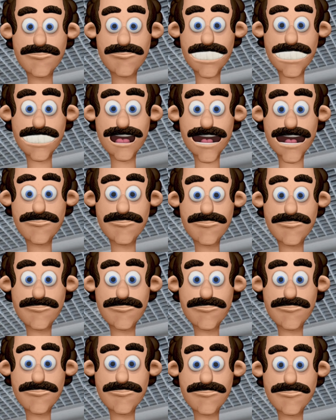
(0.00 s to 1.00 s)
5.
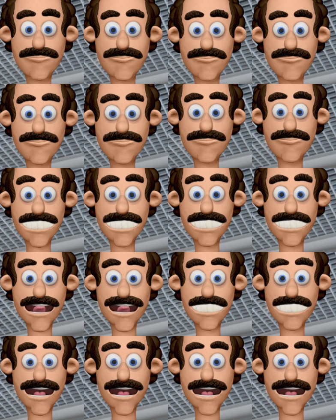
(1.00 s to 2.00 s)

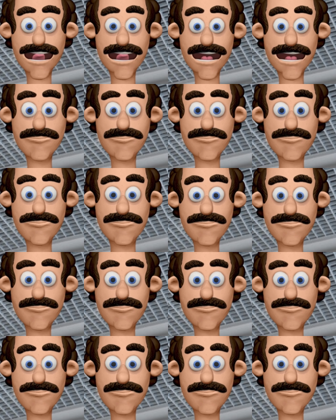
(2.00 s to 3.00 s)
Flexibility.
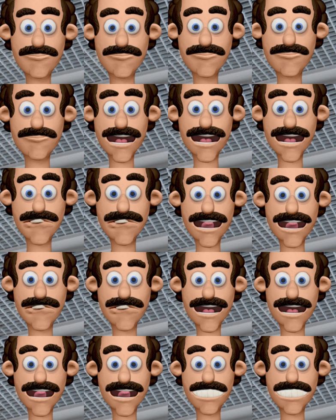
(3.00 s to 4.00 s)
Baffle
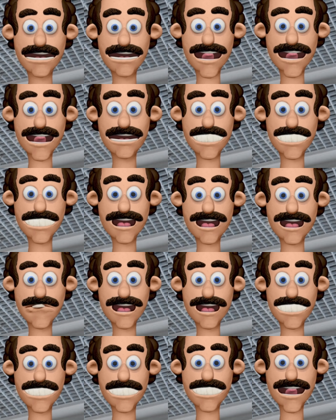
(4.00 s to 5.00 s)
false ceilings are
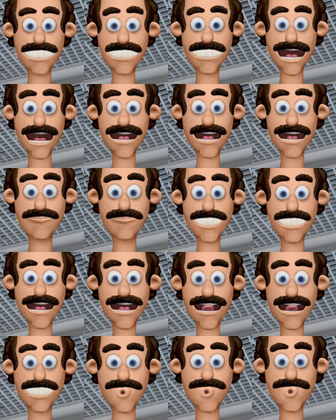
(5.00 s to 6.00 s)
versatile and
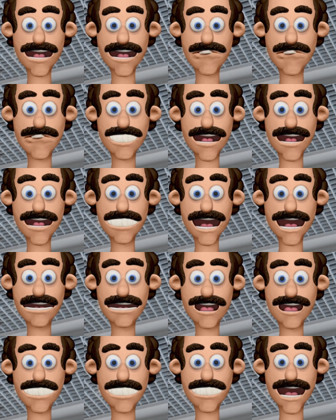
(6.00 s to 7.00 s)
adaptable to different
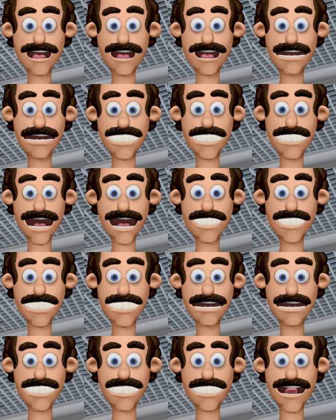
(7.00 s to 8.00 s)
design requirements and
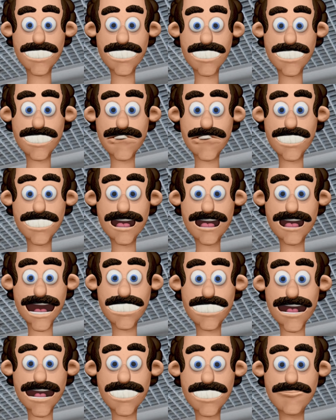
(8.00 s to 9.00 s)
spatial
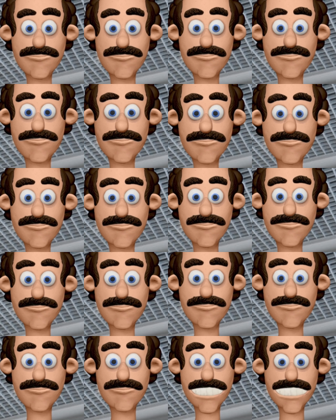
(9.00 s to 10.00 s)
configurations.
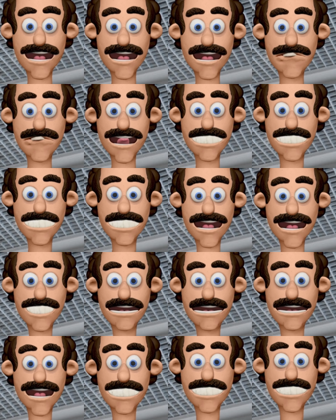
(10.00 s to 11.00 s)
Baffles can
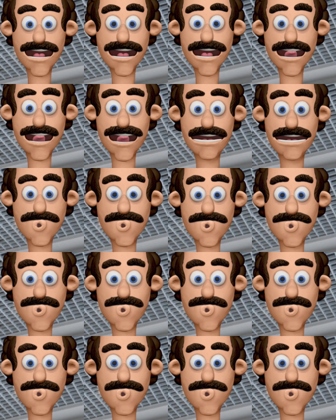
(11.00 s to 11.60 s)
be installed in